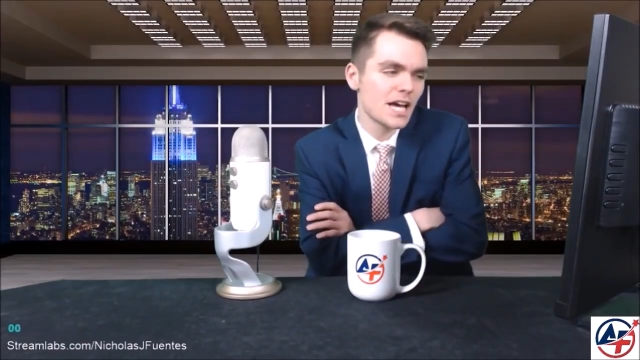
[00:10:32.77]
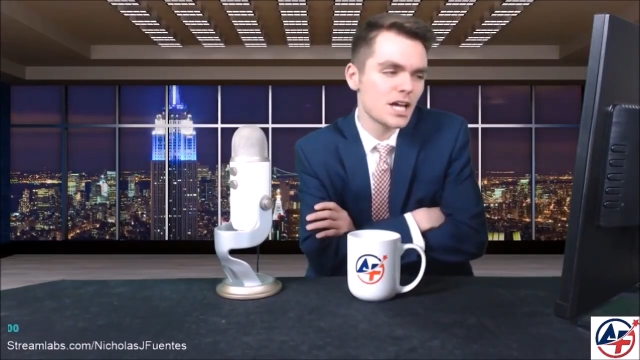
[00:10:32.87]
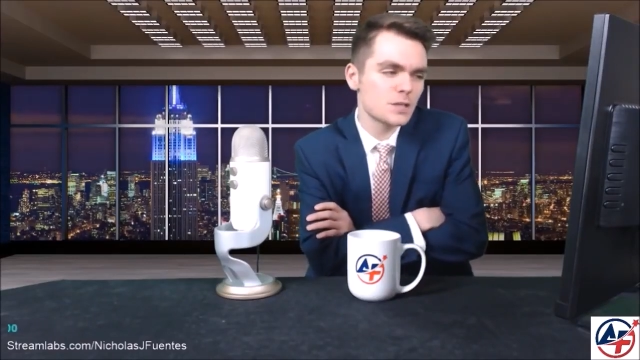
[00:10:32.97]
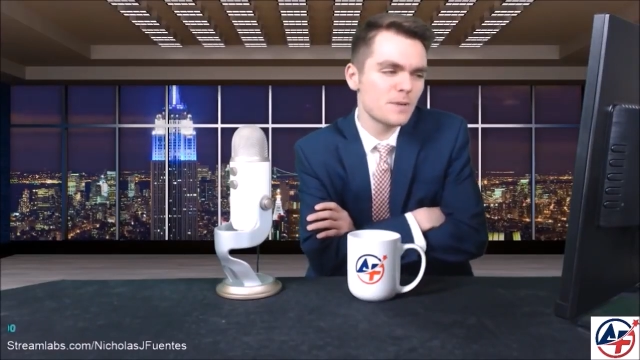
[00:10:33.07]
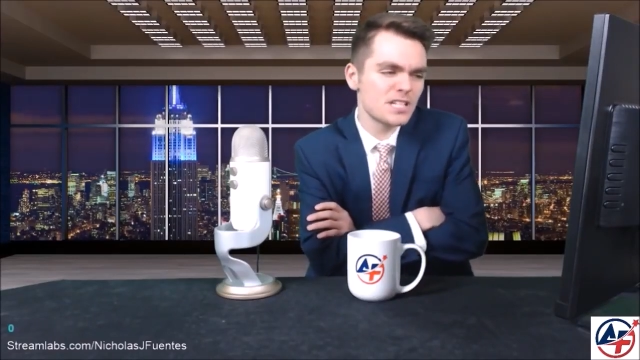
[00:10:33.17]

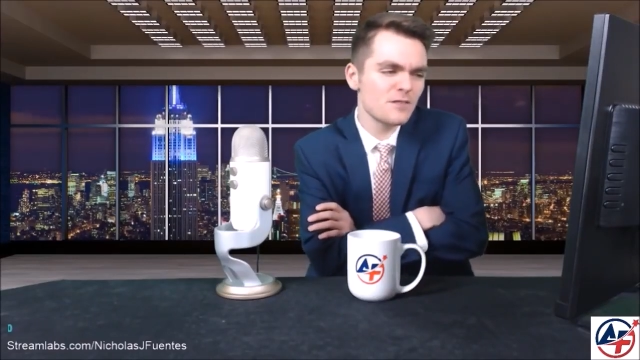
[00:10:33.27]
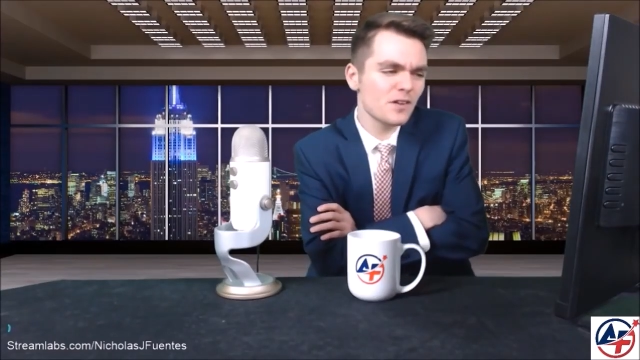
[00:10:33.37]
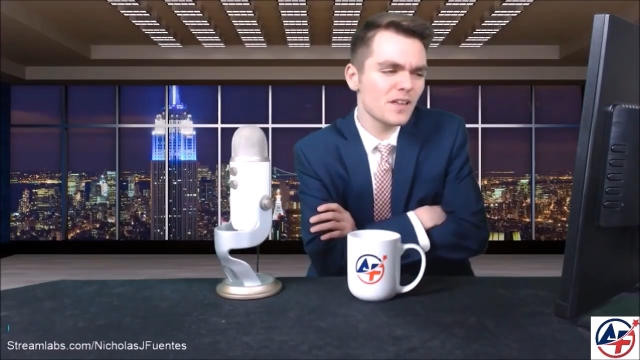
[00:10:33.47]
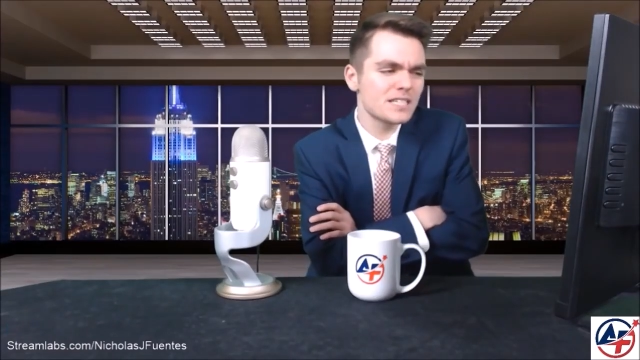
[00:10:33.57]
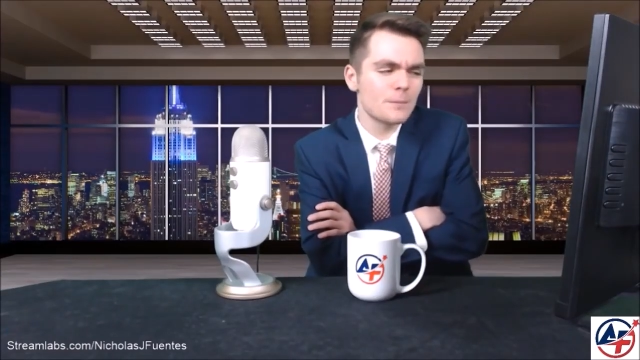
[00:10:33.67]

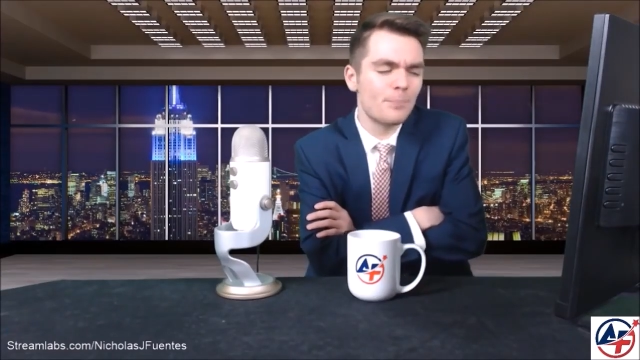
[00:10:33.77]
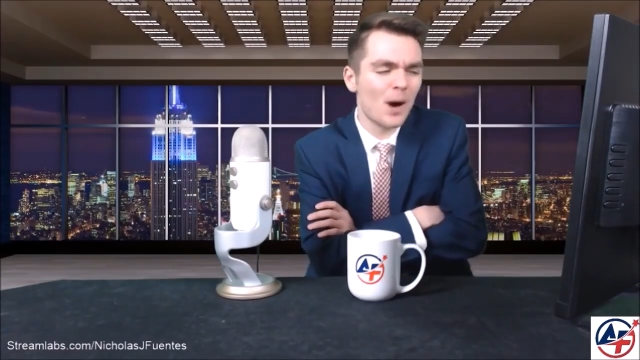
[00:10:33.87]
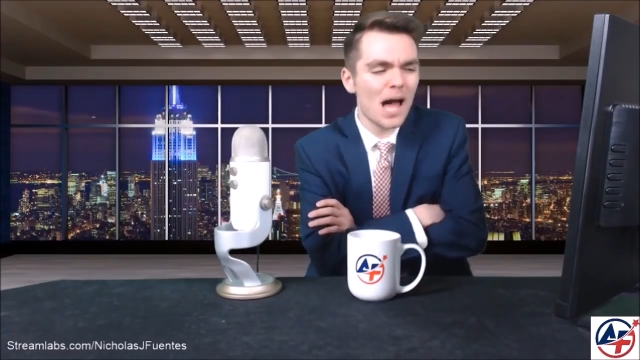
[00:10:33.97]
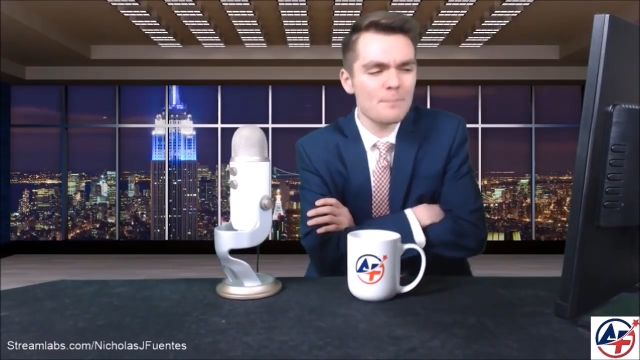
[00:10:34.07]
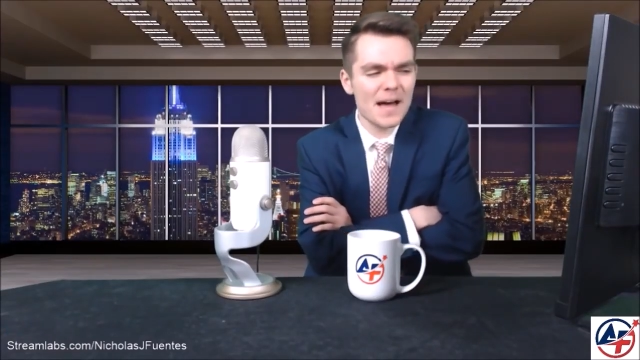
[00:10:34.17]
specifically to
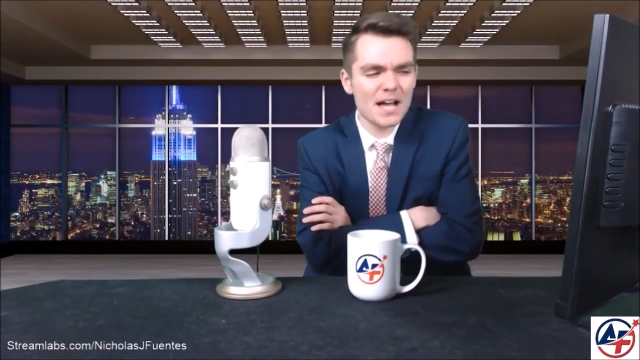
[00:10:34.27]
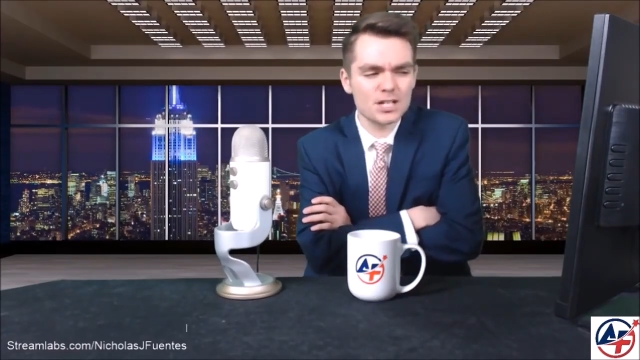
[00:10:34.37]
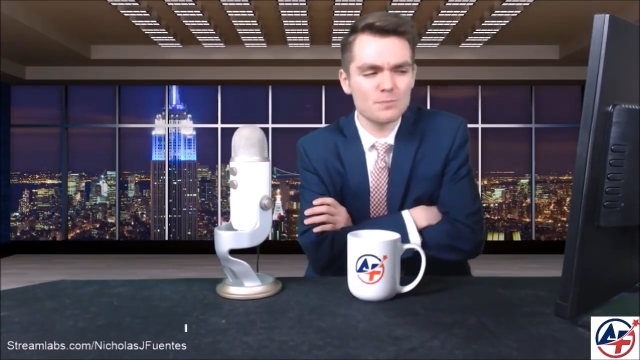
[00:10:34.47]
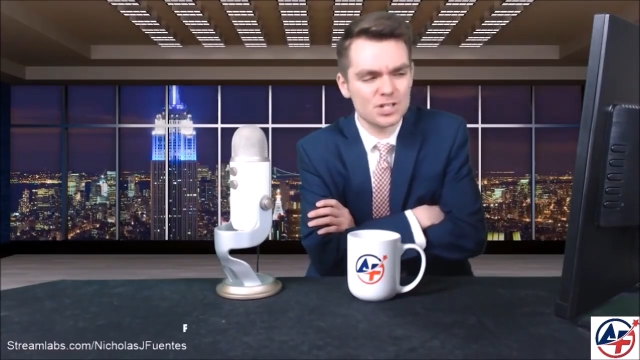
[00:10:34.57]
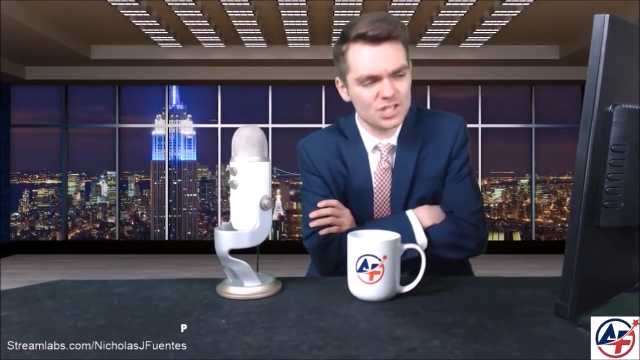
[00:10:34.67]

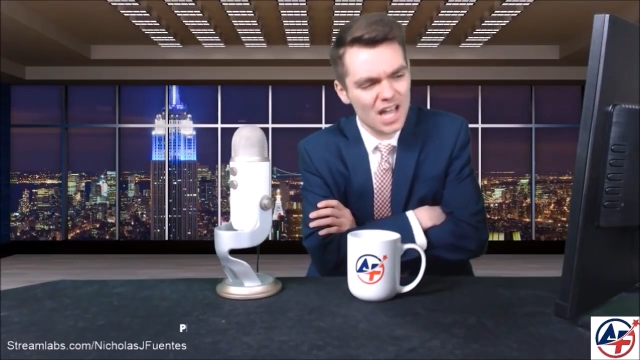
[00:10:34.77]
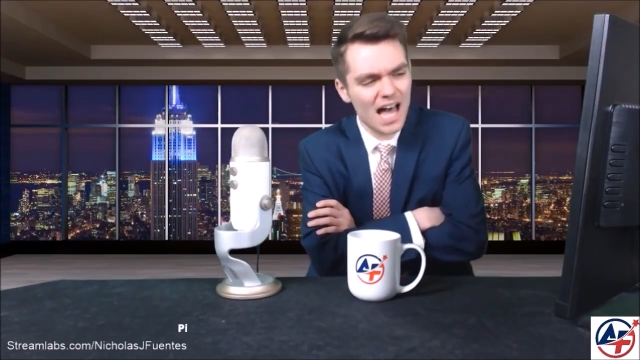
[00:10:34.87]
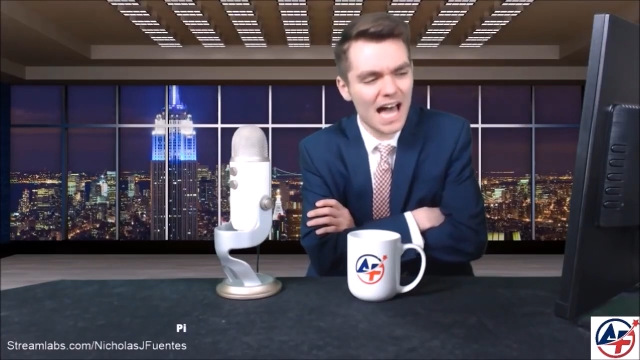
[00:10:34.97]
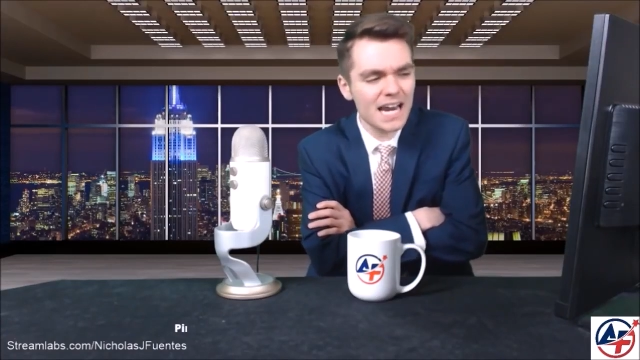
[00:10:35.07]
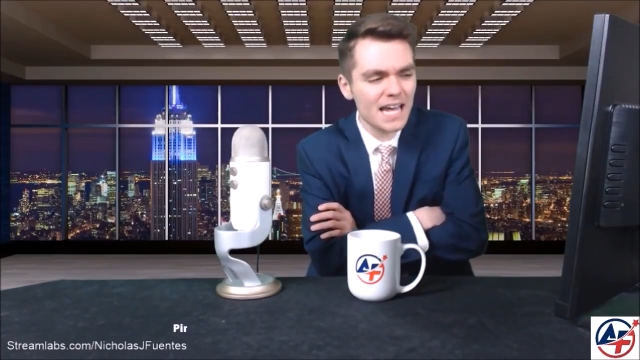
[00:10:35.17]
bypass
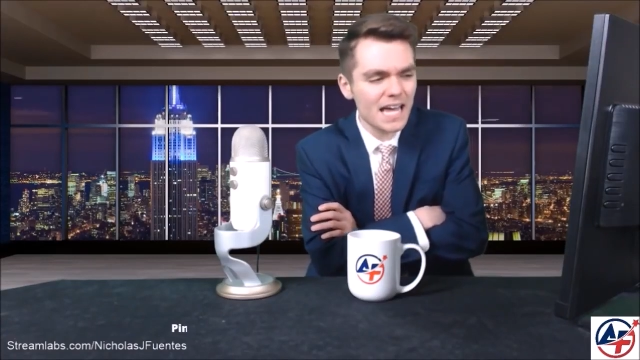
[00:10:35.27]
Mossad